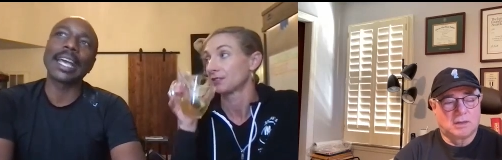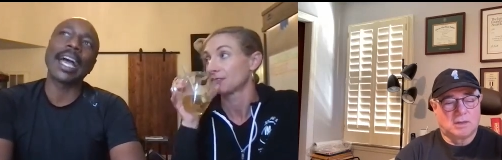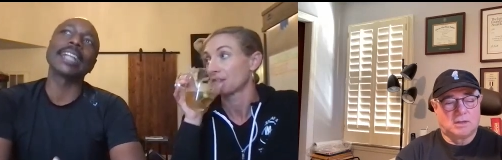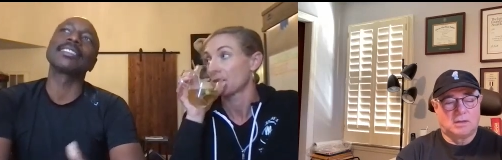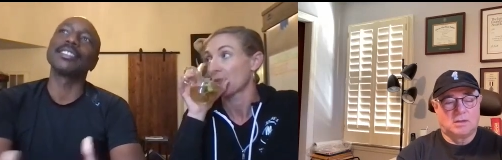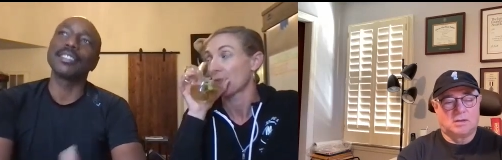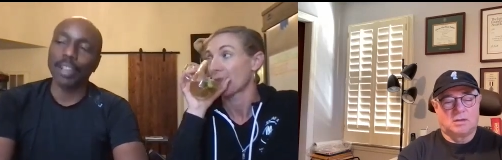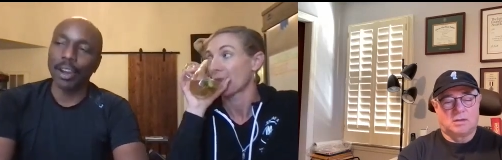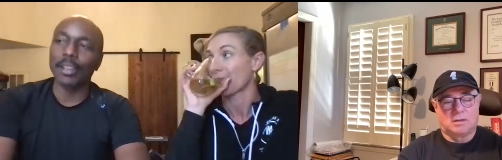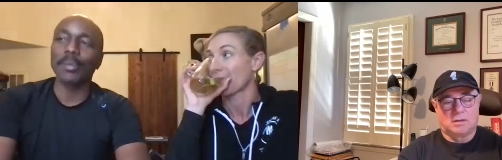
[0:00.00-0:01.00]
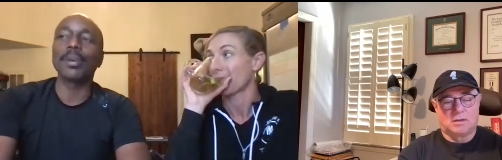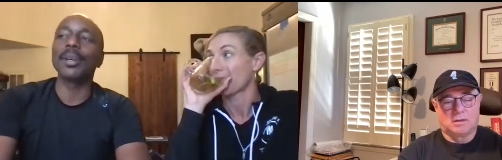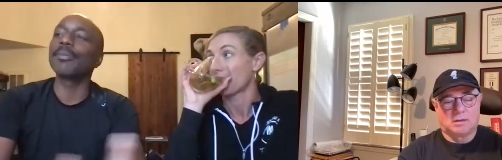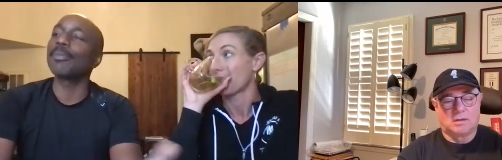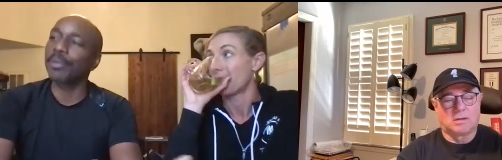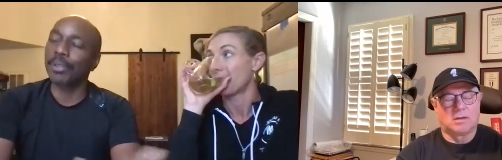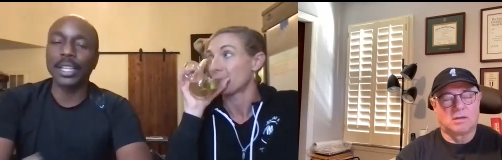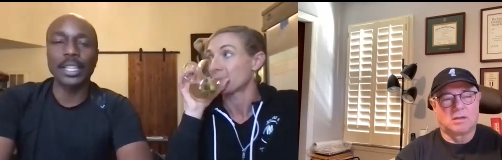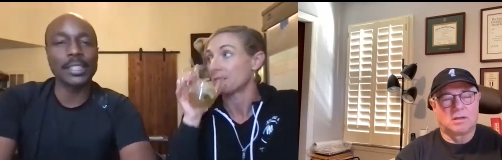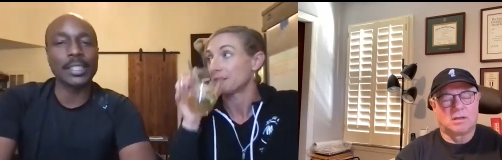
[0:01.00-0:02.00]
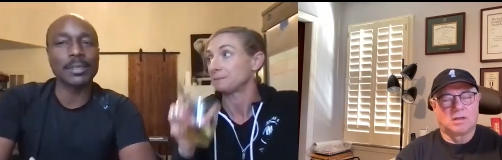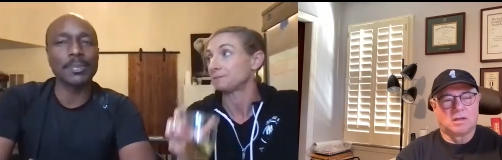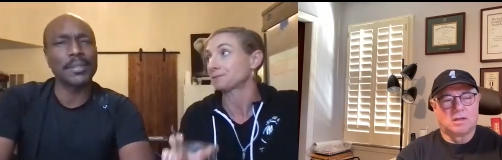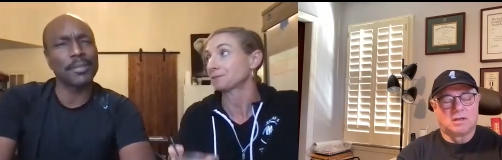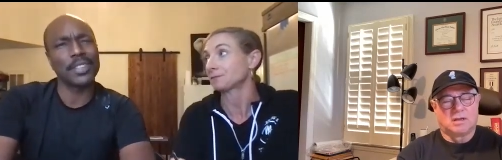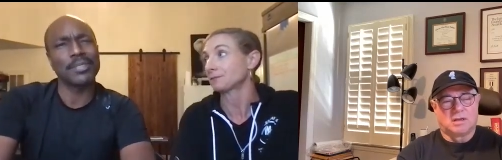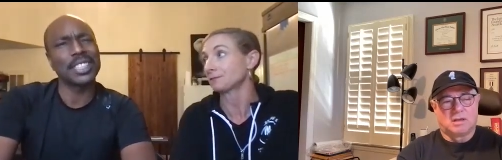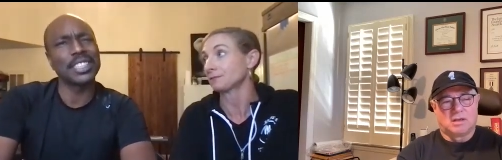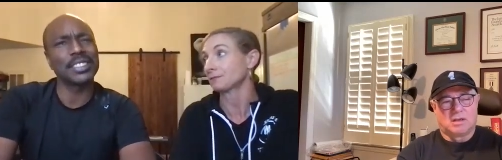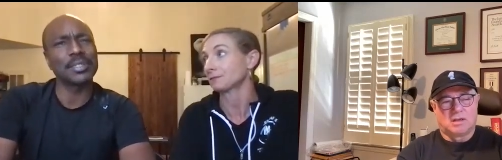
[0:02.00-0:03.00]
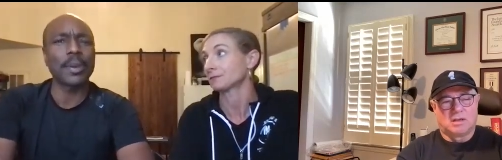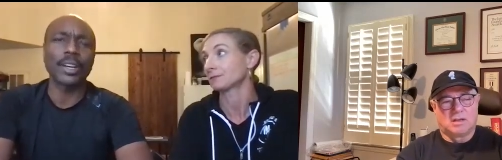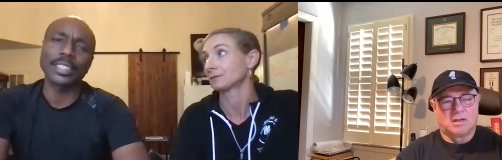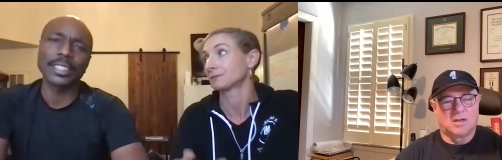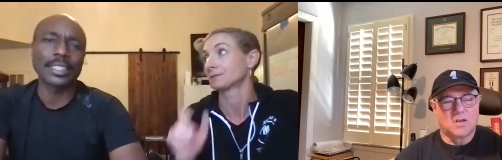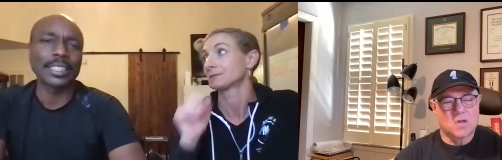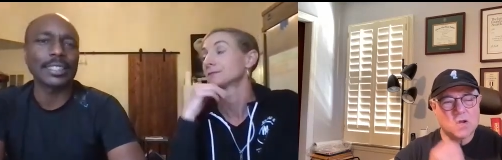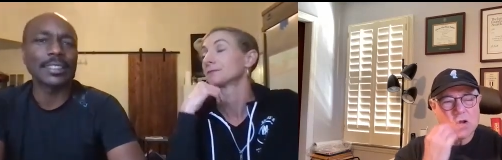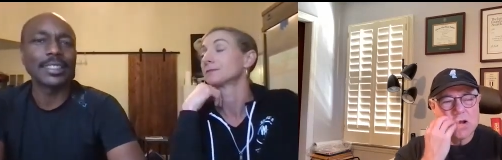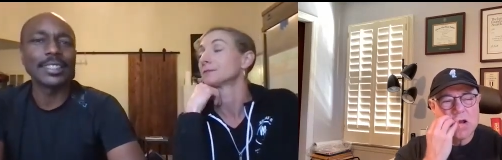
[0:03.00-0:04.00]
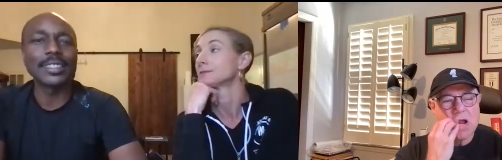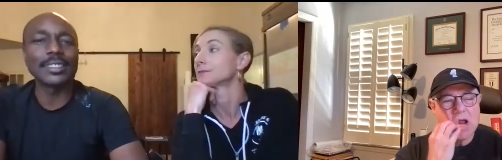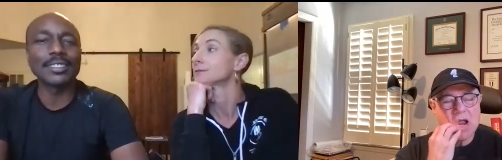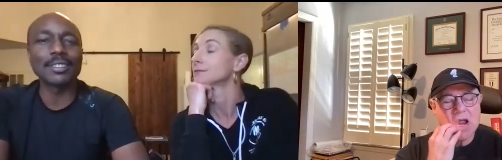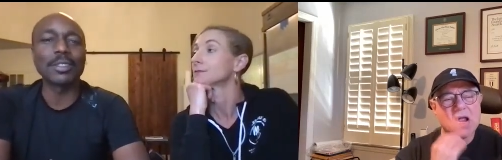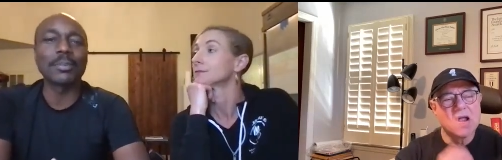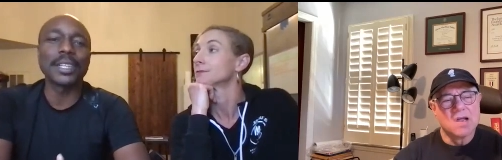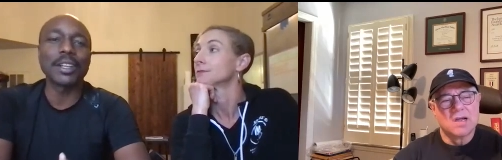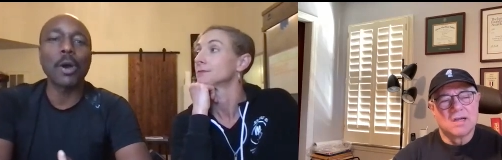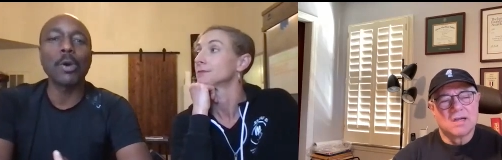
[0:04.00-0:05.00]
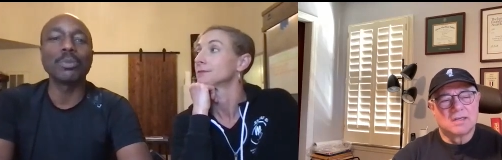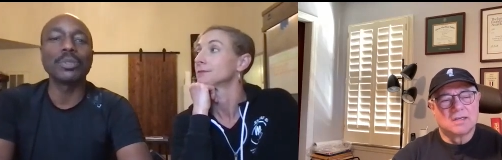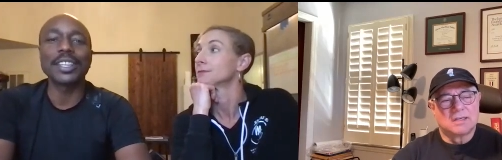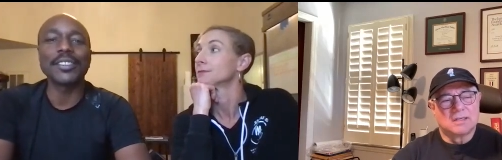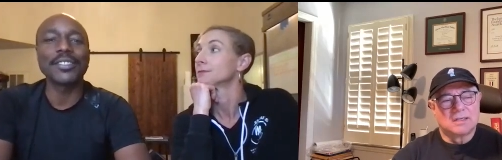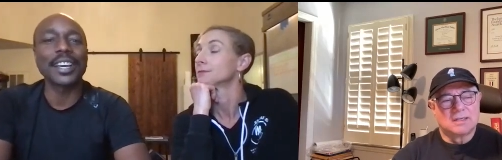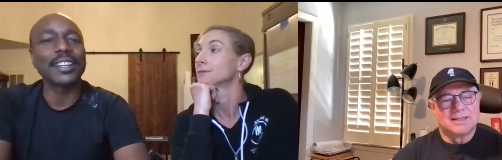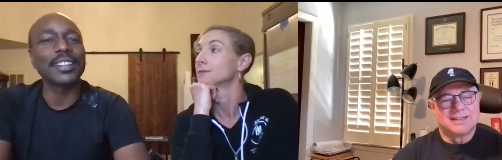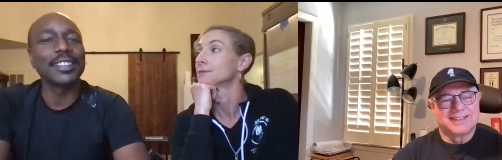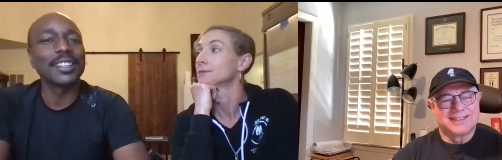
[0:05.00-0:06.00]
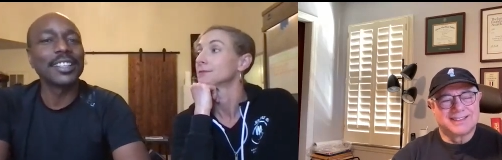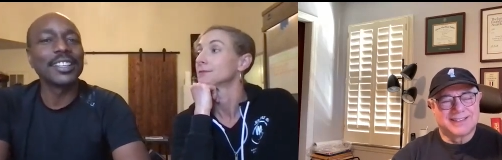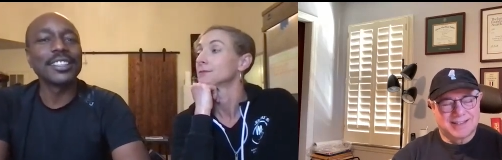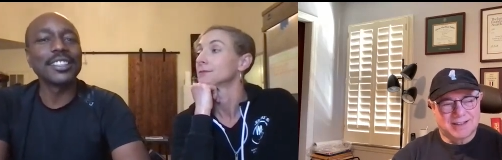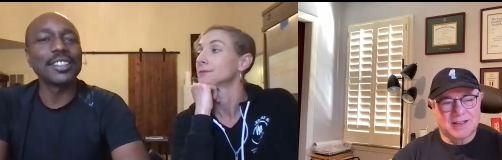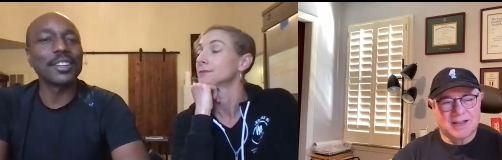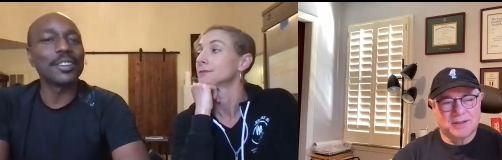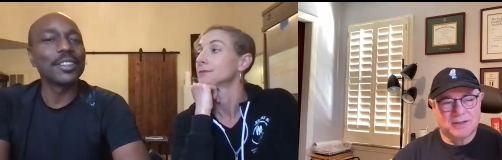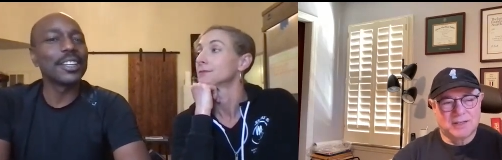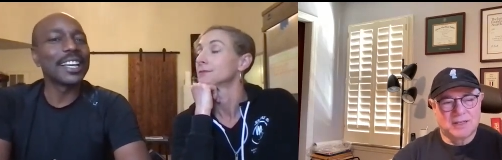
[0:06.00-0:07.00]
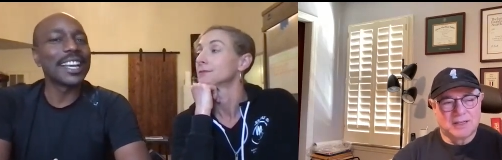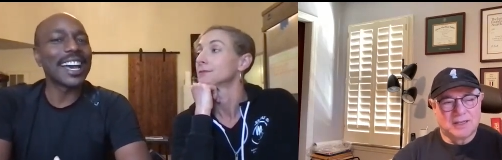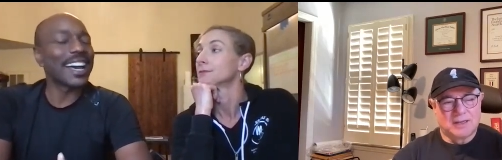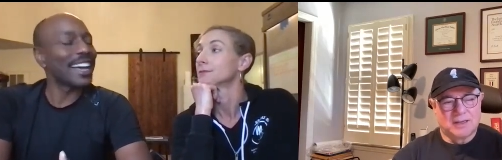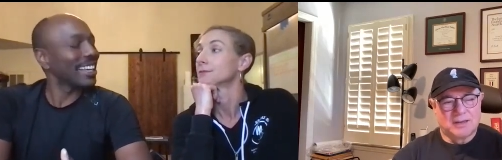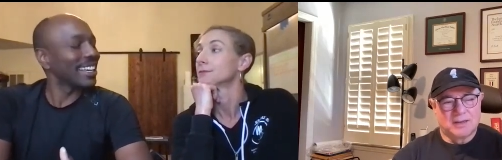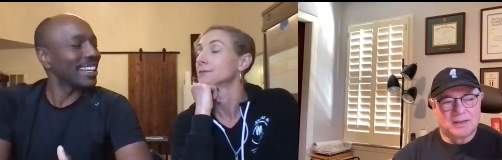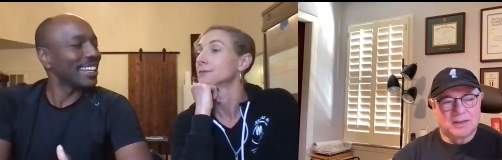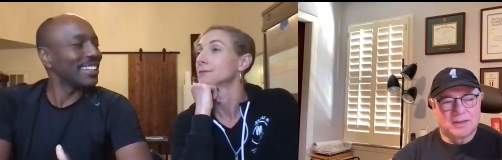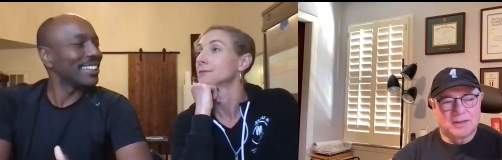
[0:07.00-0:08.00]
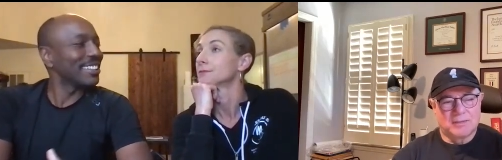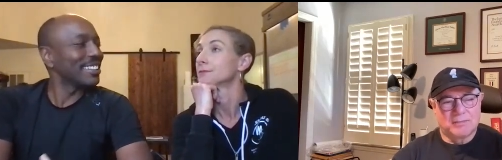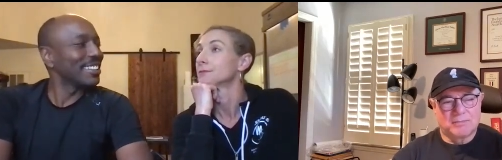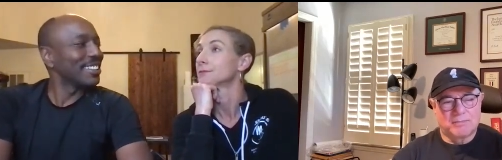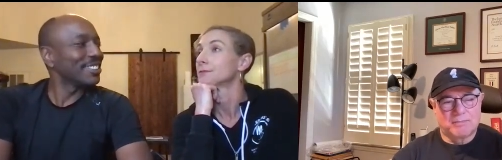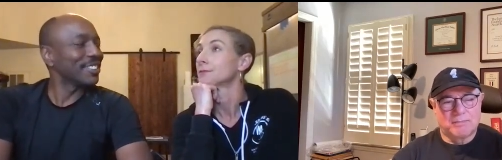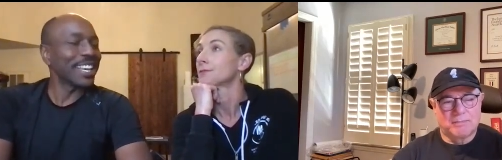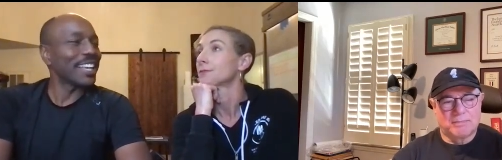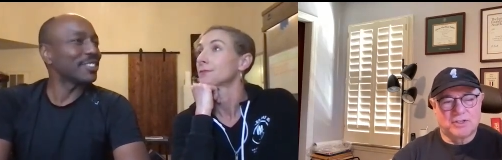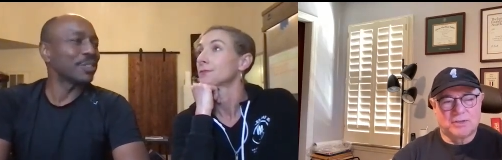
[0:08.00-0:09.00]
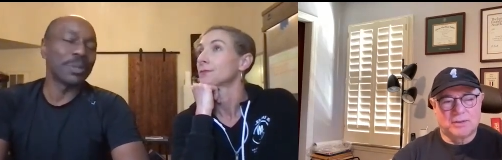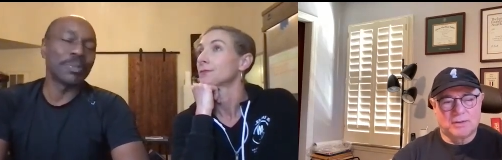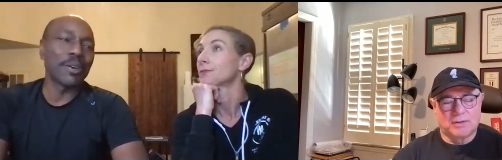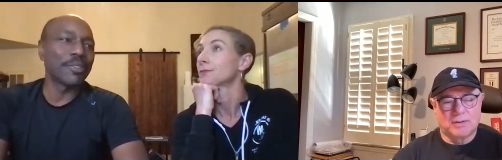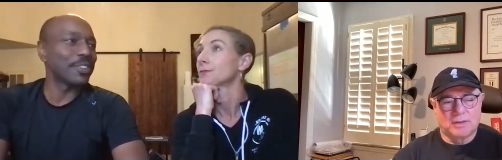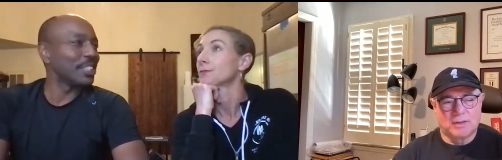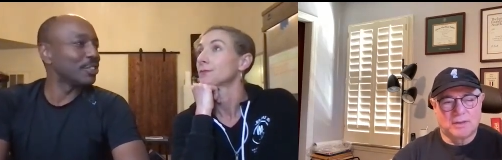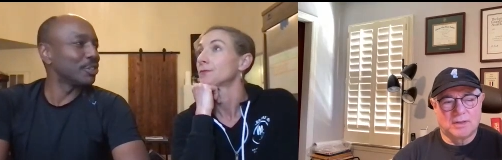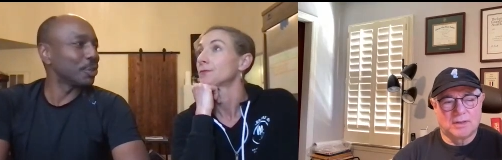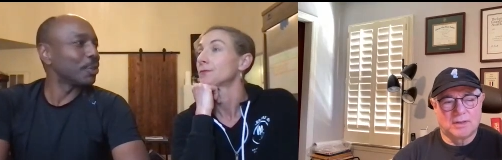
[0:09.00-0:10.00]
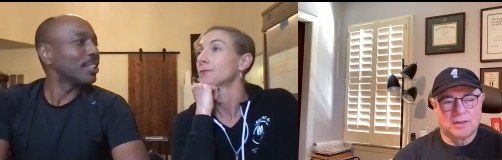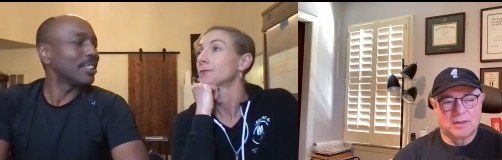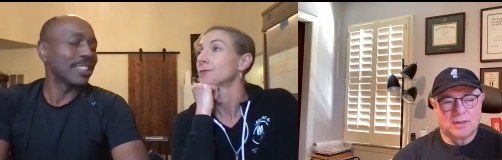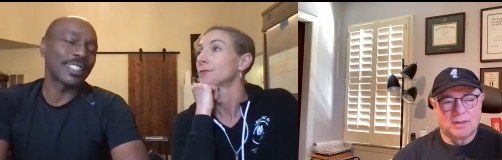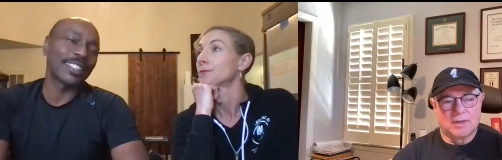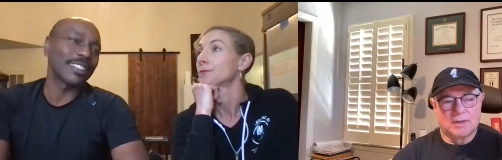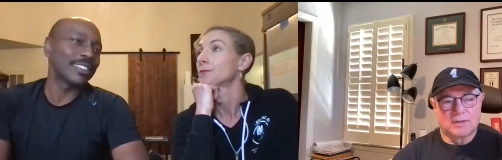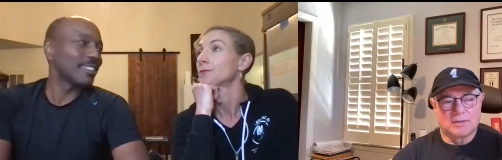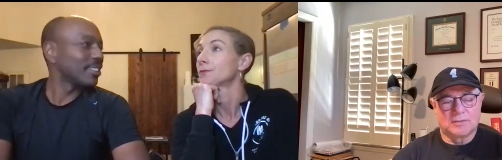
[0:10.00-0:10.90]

Speaker 1: actually started. But before then, I spent 15 years bartending and just sort of being a home chef kind of, you know, guy. Yeah. So yeah, so we both enjoyed cooking.